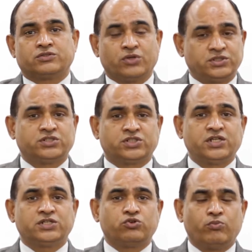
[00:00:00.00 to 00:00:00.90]
it's a
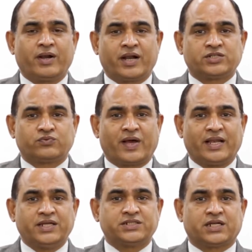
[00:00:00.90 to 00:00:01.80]
serious human rights
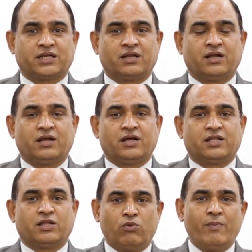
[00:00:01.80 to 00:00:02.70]
violation.
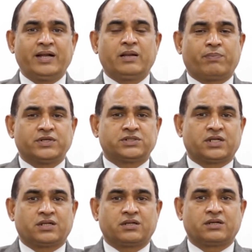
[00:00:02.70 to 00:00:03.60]
The moment a
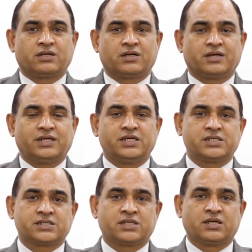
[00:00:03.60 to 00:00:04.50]
person
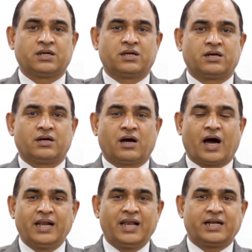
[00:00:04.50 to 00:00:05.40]
is
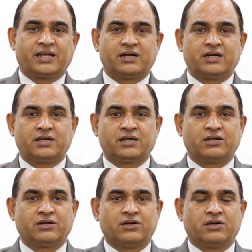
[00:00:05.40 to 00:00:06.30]
unlettered,
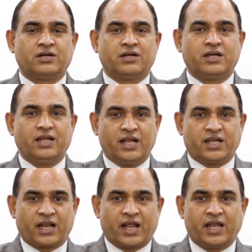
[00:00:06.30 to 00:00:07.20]

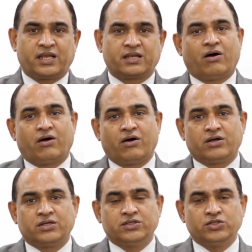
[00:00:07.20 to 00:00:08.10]
illiterate,
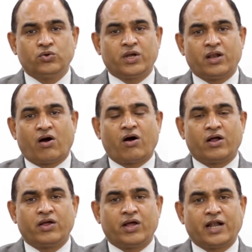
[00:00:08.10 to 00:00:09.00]
you can
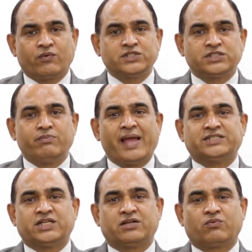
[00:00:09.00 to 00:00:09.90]
at once
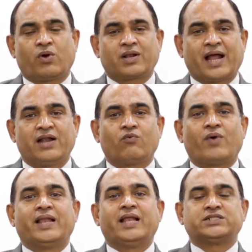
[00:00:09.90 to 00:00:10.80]
imagine what kind of
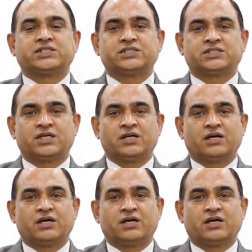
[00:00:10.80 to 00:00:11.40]
violations